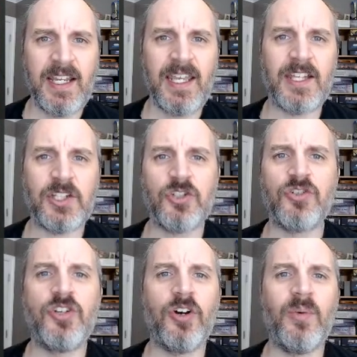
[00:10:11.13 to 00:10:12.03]
It
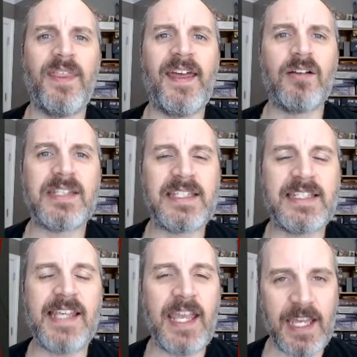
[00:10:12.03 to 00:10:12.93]
should go without
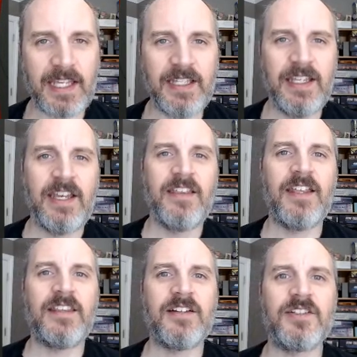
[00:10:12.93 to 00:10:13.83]
saying
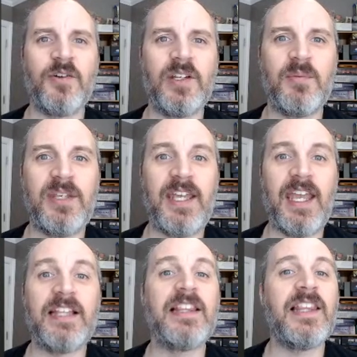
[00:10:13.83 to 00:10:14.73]
that there's going to be
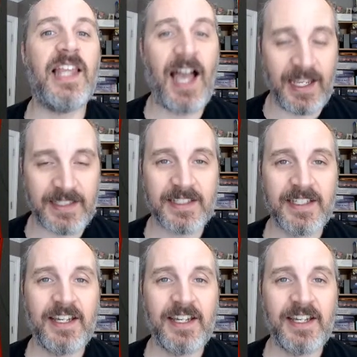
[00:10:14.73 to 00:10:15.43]
a lot